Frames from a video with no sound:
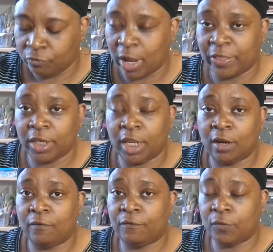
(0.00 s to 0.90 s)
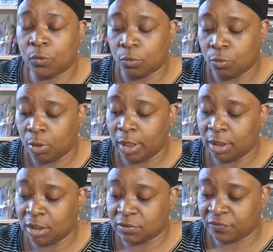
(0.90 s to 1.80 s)
rather than a fool
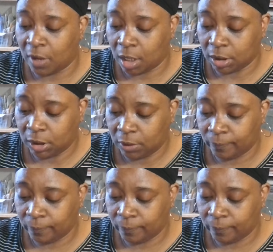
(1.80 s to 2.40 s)
in his folly.